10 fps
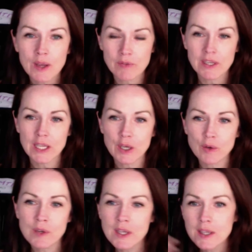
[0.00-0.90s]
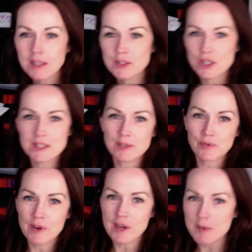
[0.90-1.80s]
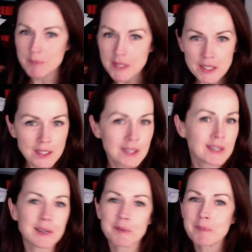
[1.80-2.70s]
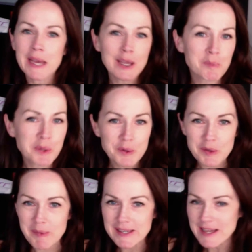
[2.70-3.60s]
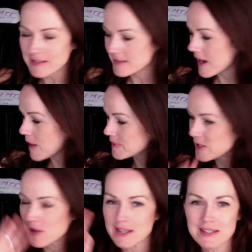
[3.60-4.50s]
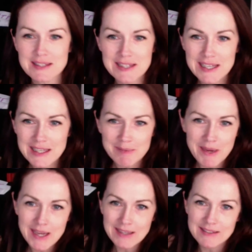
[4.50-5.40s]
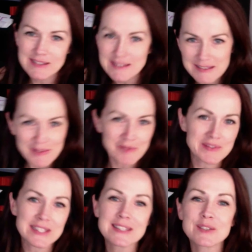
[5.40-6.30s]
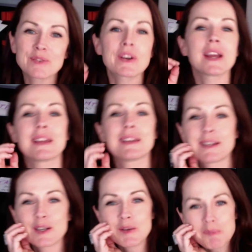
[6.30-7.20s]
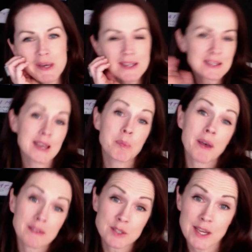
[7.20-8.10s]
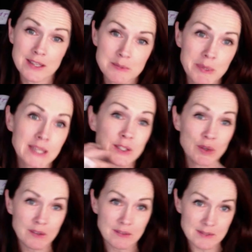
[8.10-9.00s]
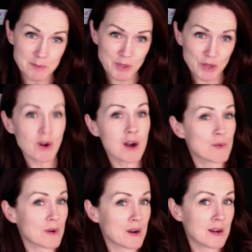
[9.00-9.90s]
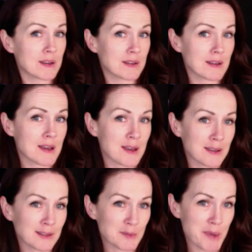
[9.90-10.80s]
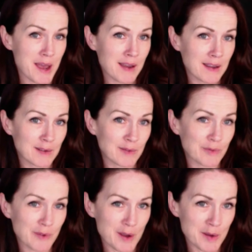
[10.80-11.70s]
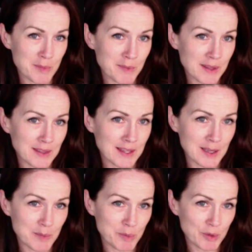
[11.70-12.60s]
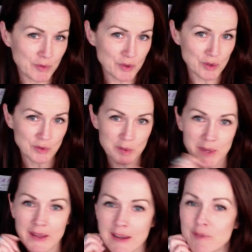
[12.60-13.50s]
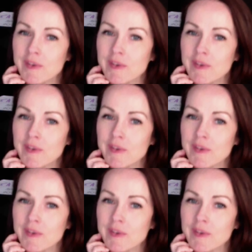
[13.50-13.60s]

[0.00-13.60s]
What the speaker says: video just from my computer, my desktop, so you get to see my kind of disarray here, but I apologize. But some cute artwork in the back from the beautiful children in my life.